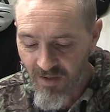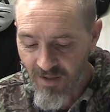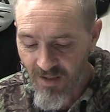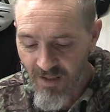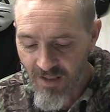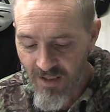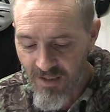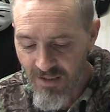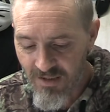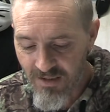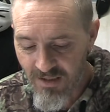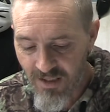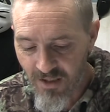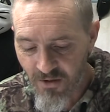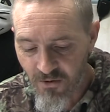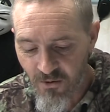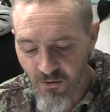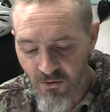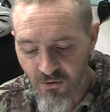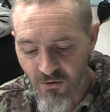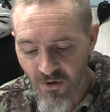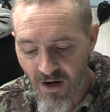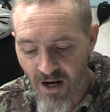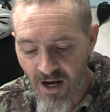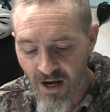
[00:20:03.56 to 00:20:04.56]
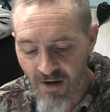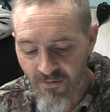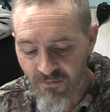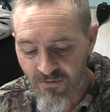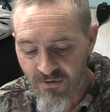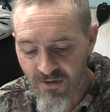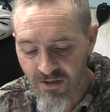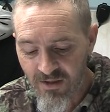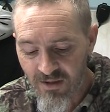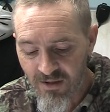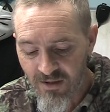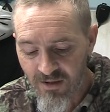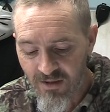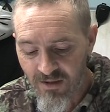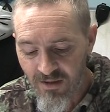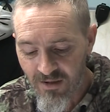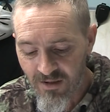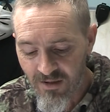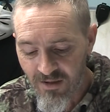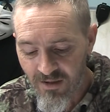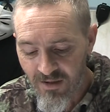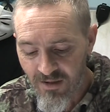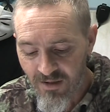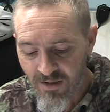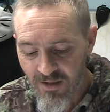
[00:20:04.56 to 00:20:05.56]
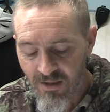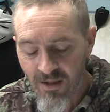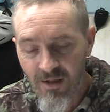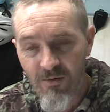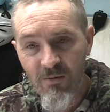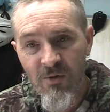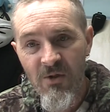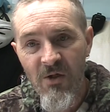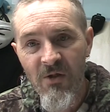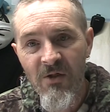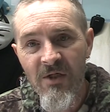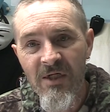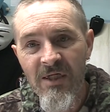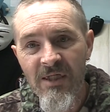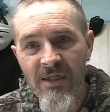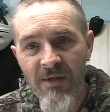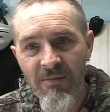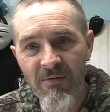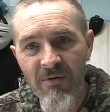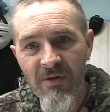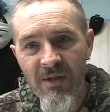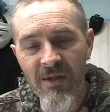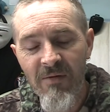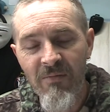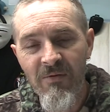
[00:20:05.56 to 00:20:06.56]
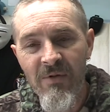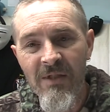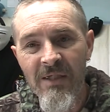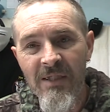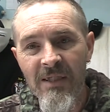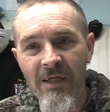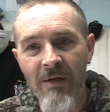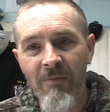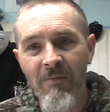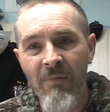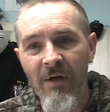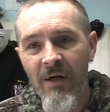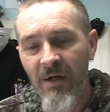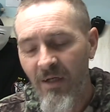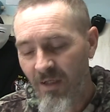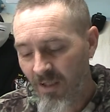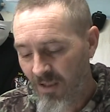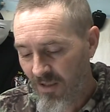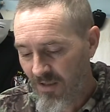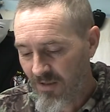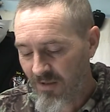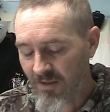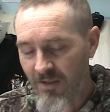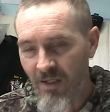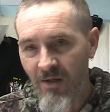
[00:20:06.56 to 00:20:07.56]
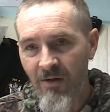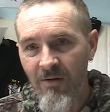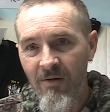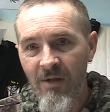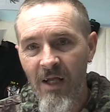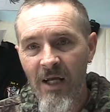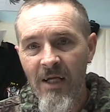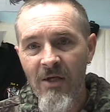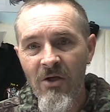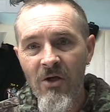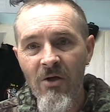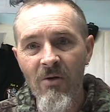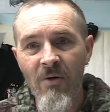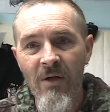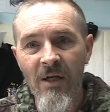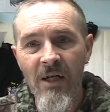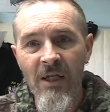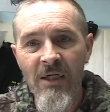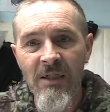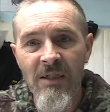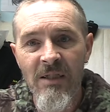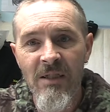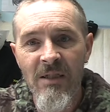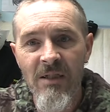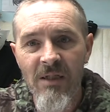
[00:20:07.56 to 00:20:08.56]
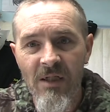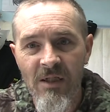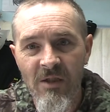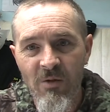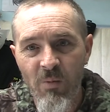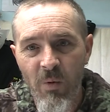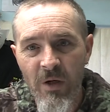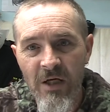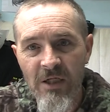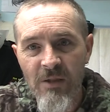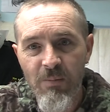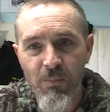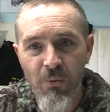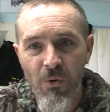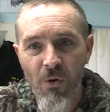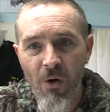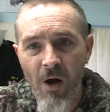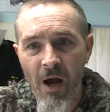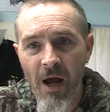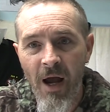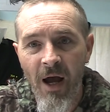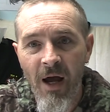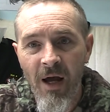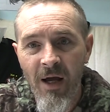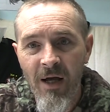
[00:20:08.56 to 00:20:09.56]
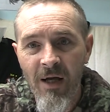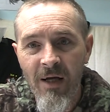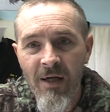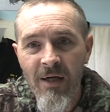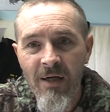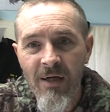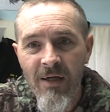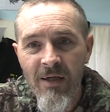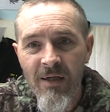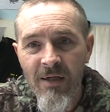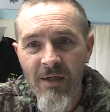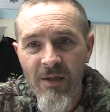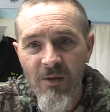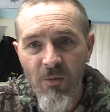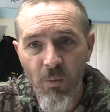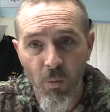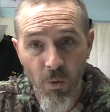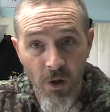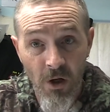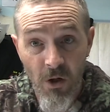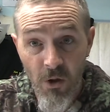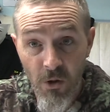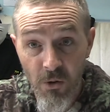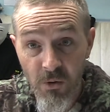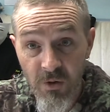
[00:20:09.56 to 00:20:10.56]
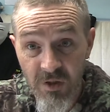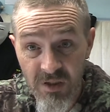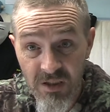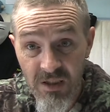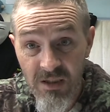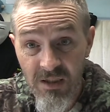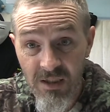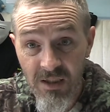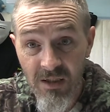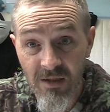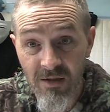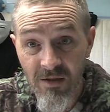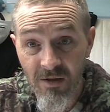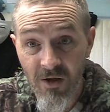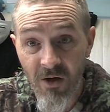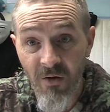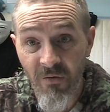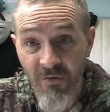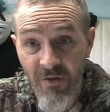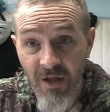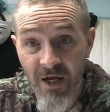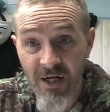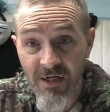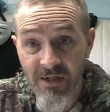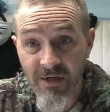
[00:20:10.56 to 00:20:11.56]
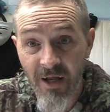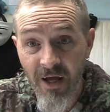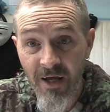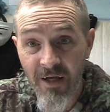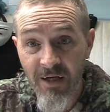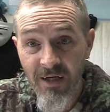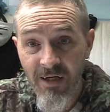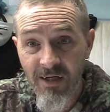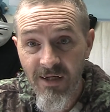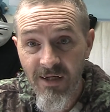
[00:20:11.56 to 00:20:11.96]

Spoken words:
his little draft was on the 7th of December, so they knew at least 6 weeks prior who's sitting on that day.